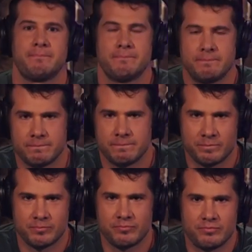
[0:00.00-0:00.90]

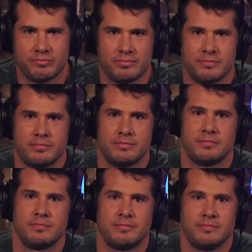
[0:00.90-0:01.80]

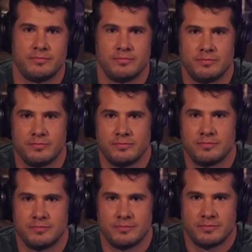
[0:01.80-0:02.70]

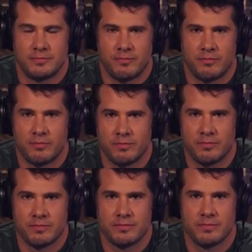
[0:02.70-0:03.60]

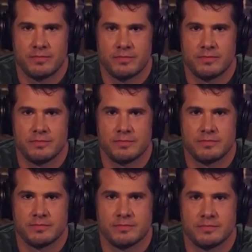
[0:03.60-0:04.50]

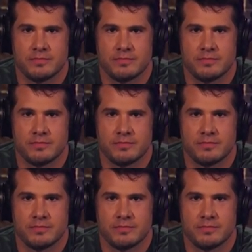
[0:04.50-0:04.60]
(not speaking)